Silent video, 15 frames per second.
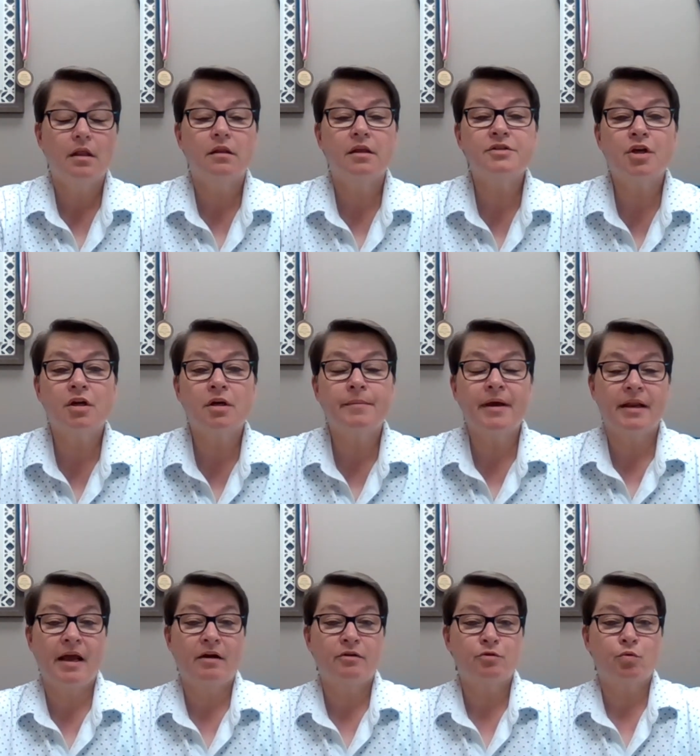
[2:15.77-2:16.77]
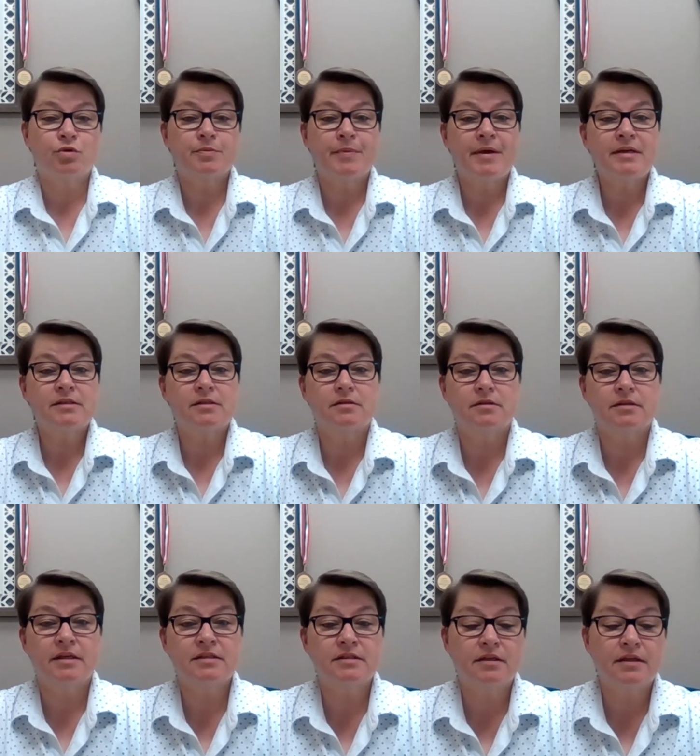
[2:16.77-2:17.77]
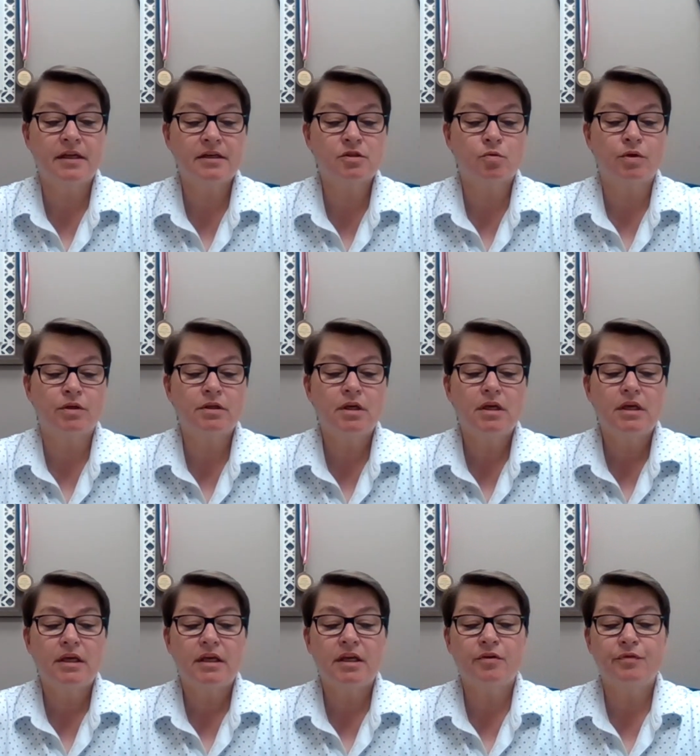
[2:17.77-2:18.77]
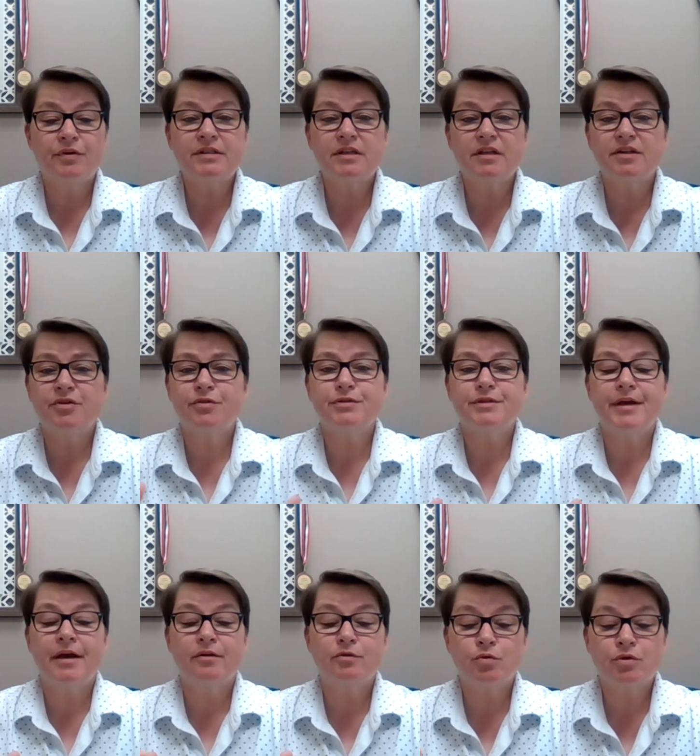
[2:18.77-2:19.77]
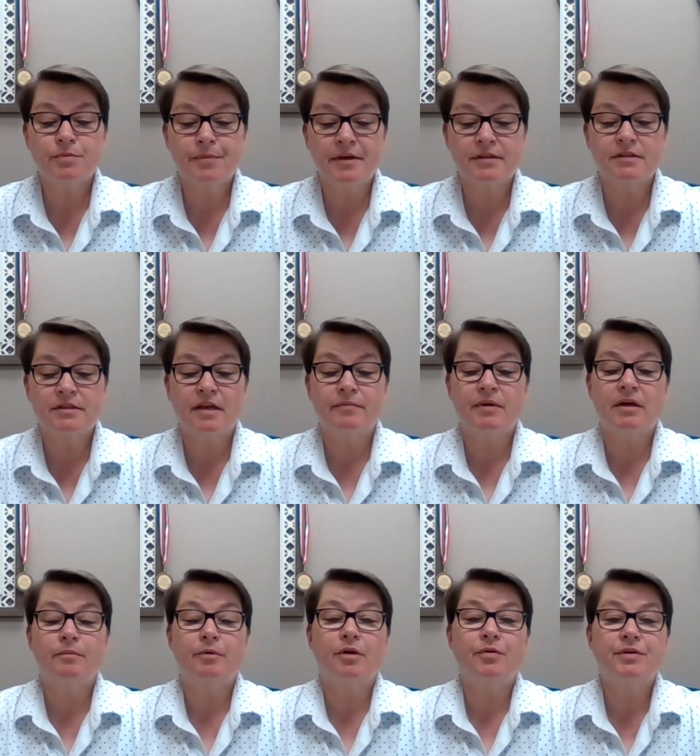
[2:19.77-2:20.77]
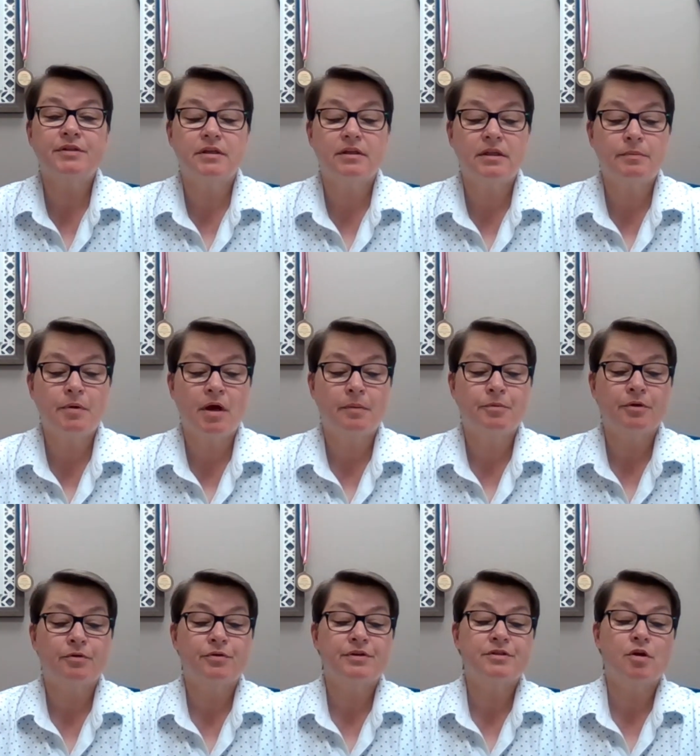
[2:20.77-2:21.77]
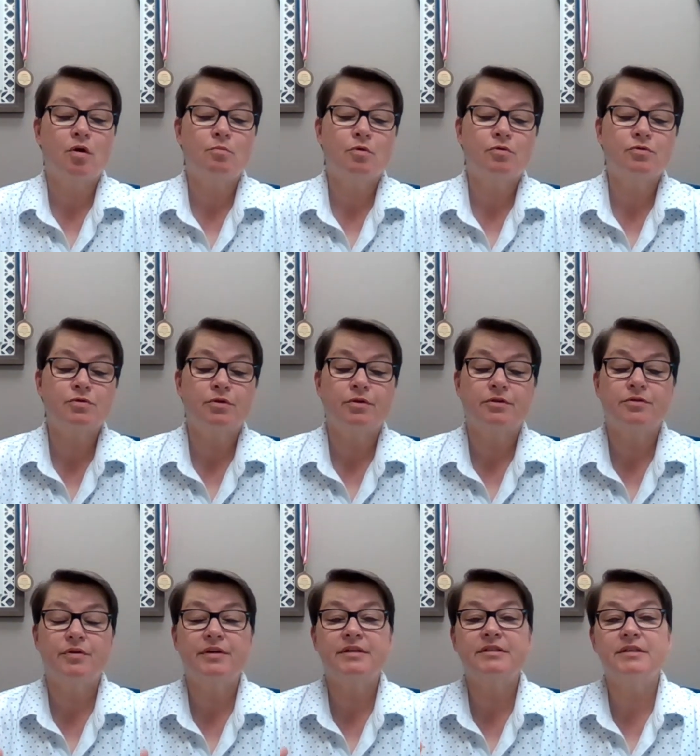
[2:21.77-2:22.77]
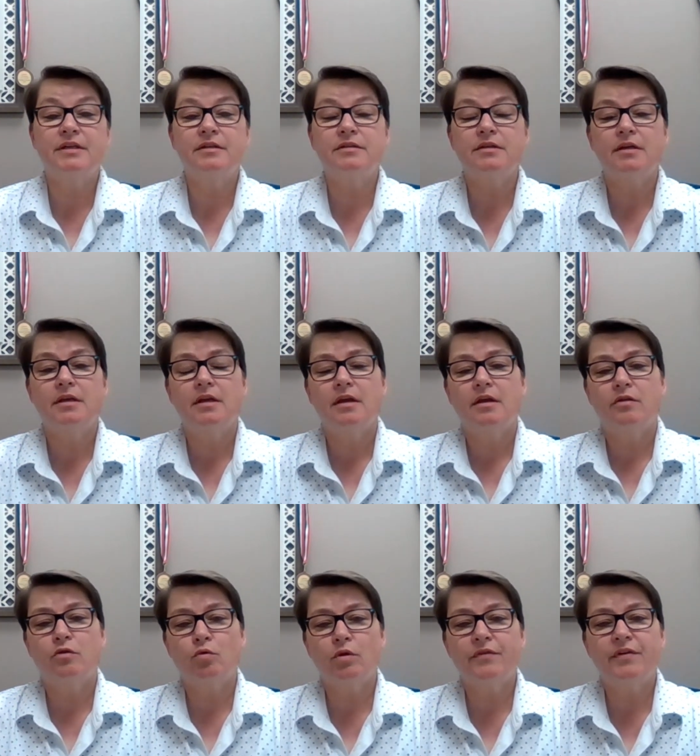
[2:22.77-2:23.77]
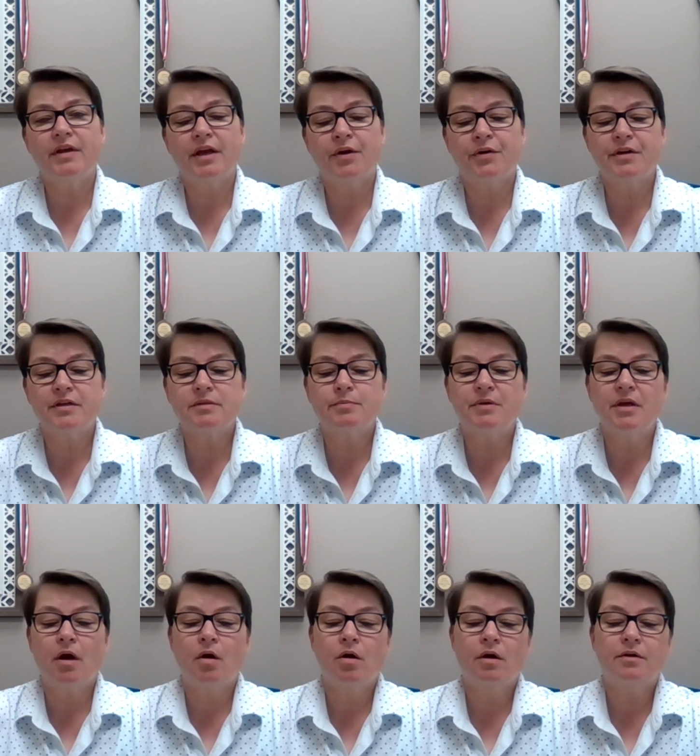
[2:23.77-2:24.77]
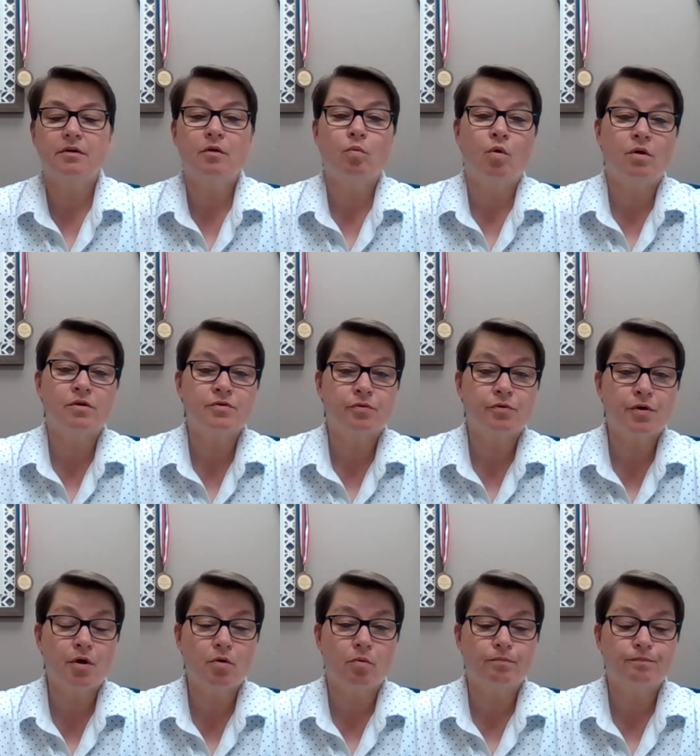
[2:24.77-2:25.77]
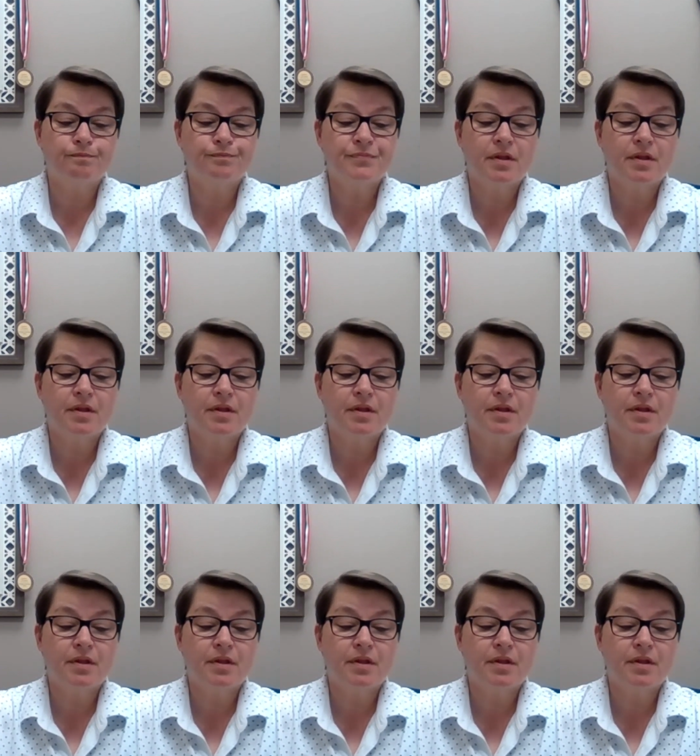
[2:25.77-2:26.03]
Let's talk about outdoor spaces. That's the next one. In recent years, outdoor spaces have become increasingly popular as homeowners look to extend their living areas beyond the walls of their home.